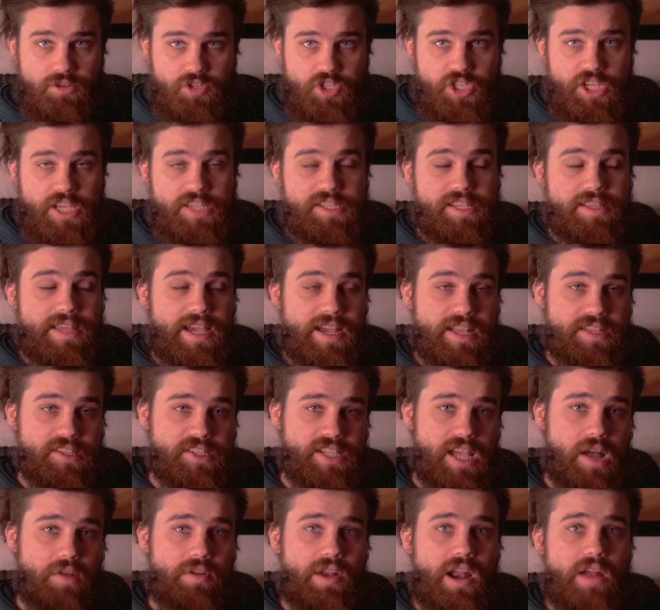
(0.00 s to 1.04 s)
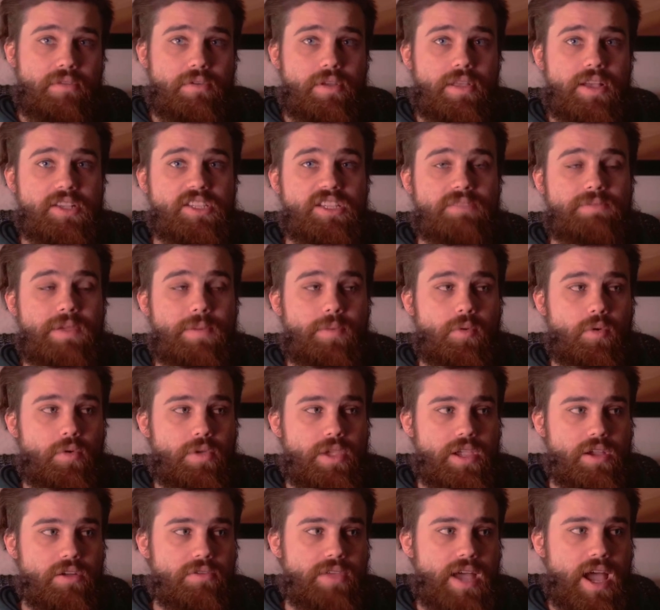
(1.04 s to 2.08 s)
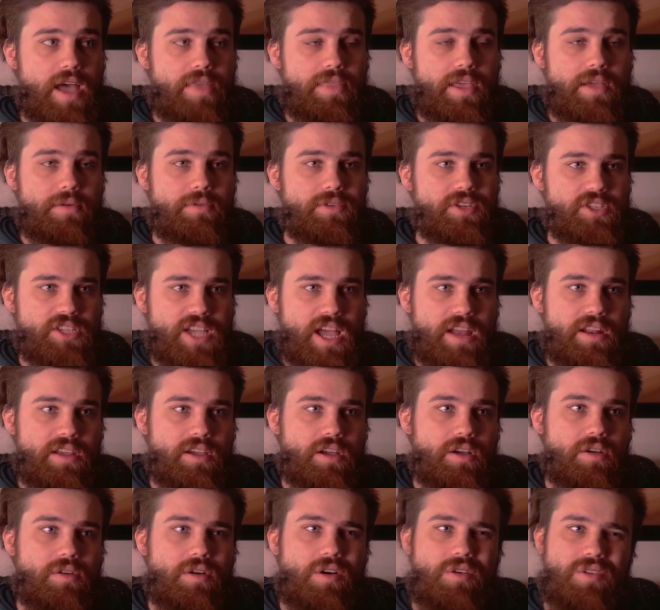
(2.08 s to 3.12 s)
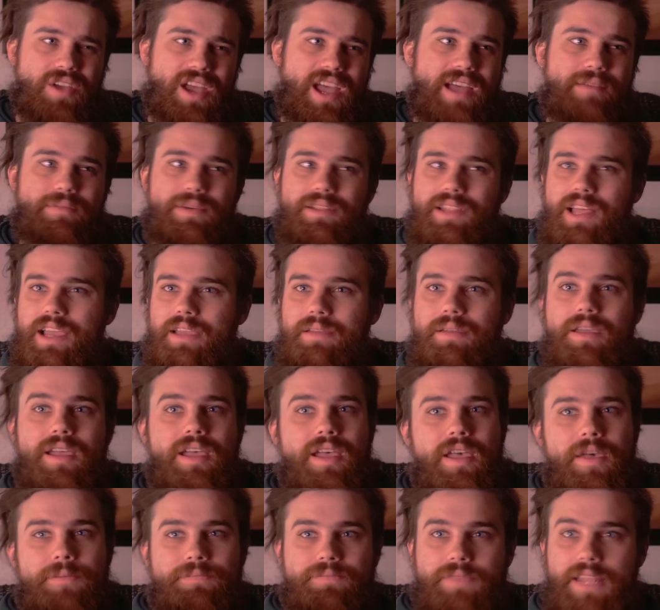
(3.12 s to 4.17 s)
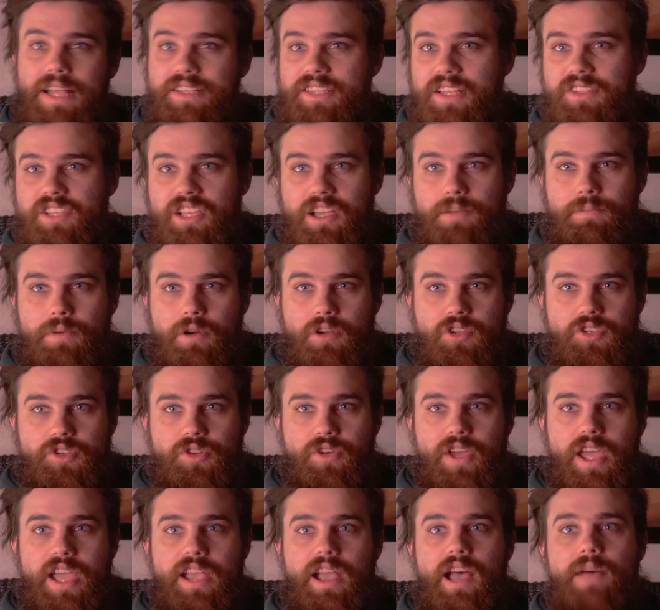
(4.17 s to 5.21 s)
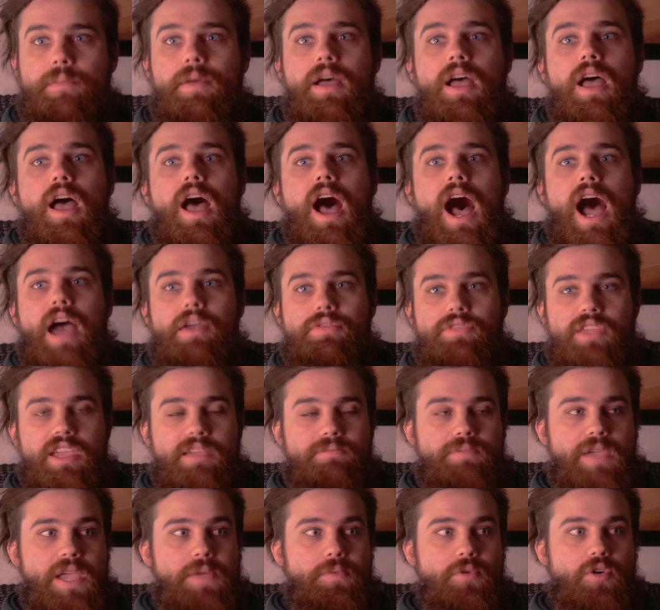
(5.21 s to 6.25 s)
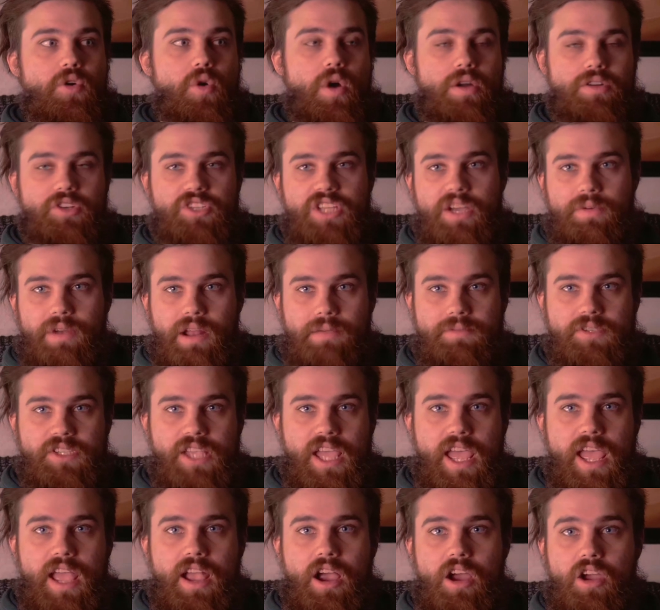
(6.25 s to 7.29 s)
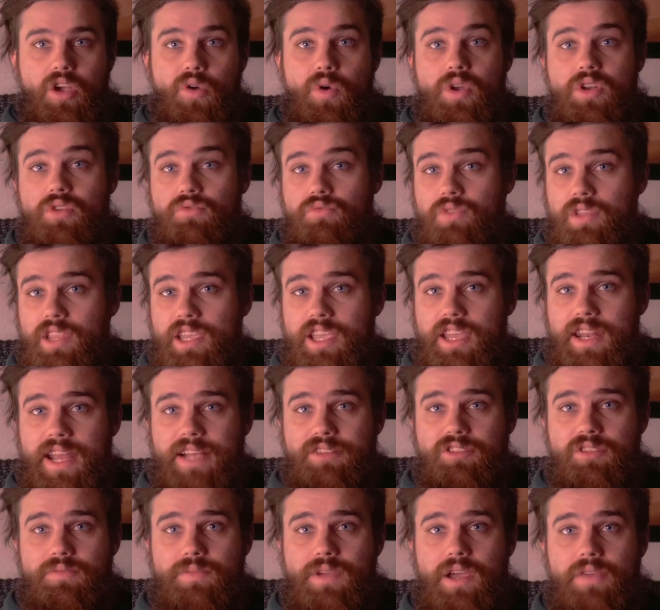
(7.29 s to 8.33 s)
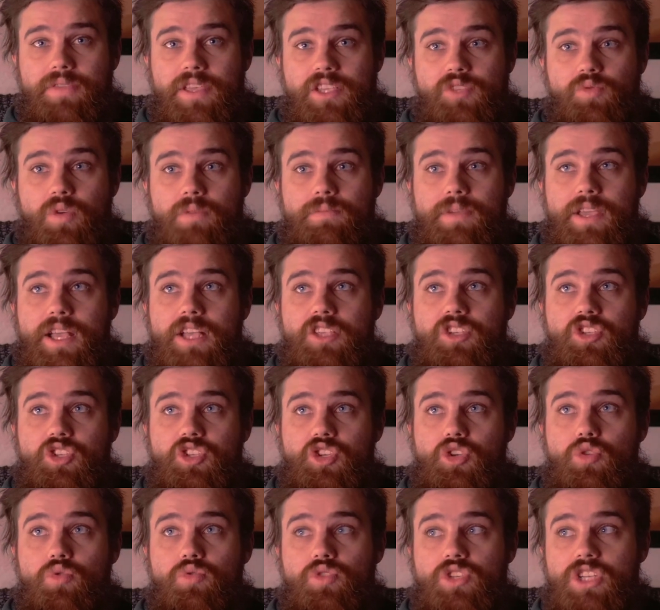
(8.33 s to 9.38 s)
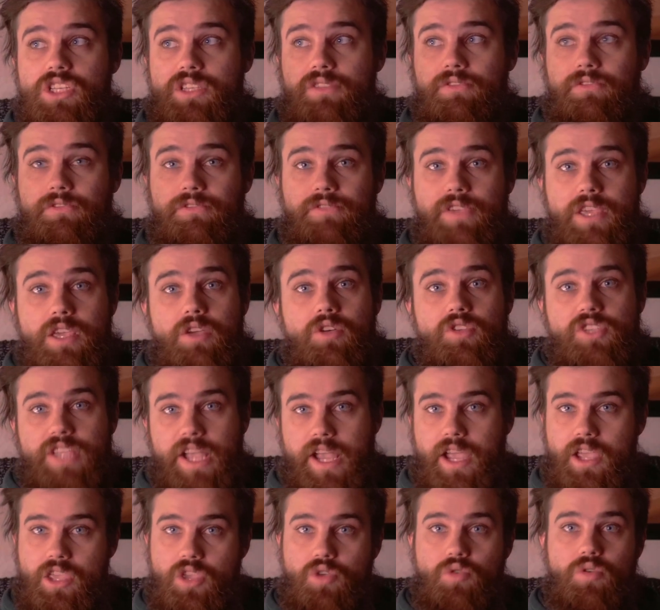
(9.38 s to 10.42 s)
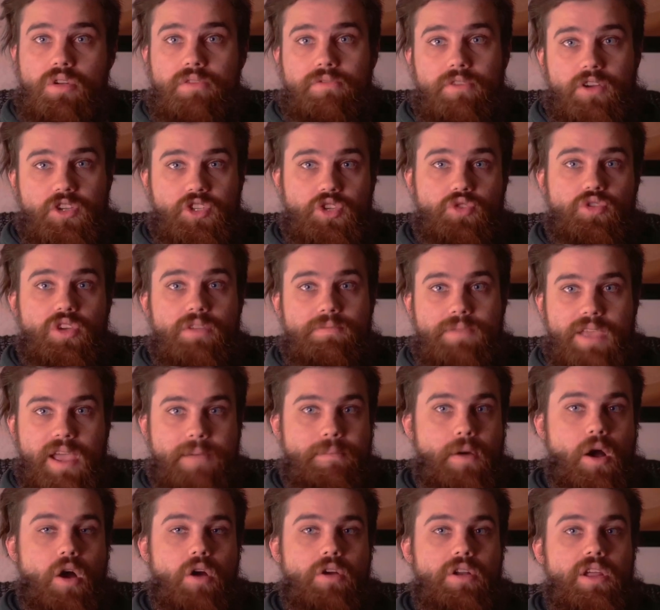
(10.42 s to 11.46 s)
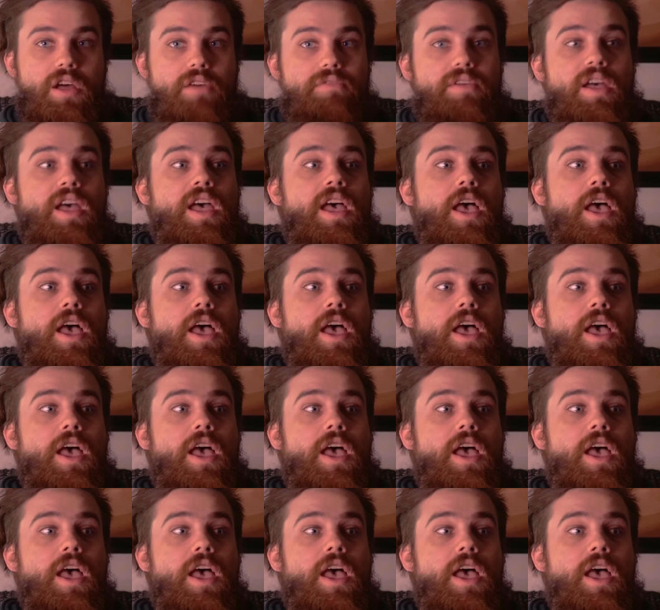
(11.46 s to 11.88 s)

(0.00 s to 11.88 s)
how cheesy that can sound, and I realize some people will hear that and they will just kind of go, okay, but like, that sounds like a personal hang up. I think people who understand what I'm saying are going to really connect with me on this one, because Dune just feels like a universe you could be a part of.